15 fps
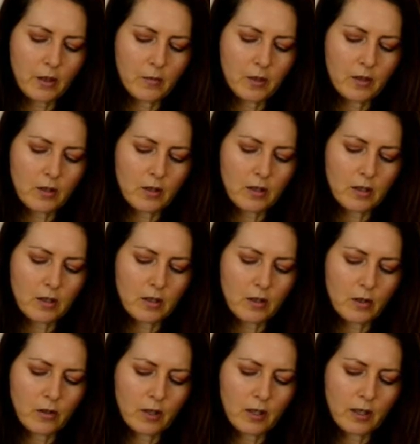I'm just going to
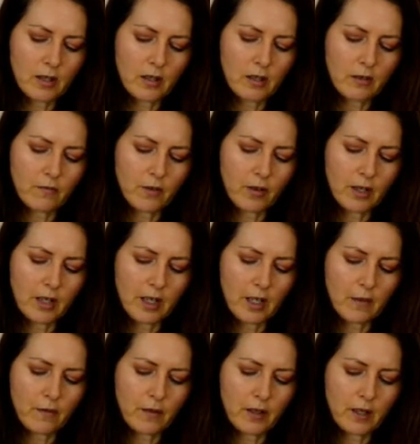slowly and very
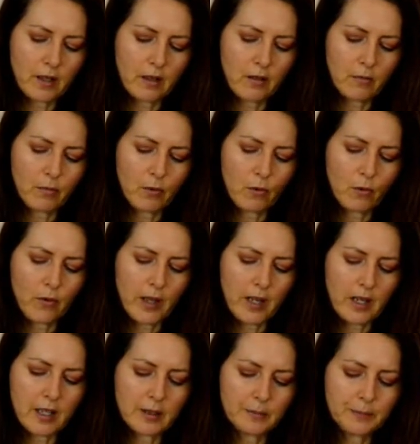carefully pour that
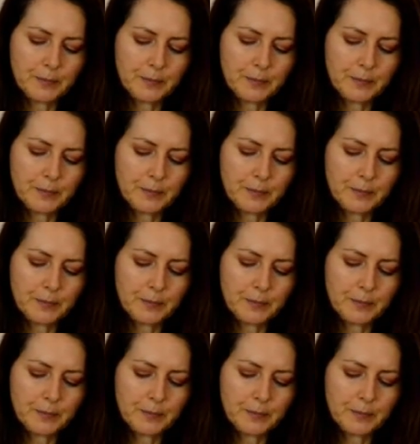in.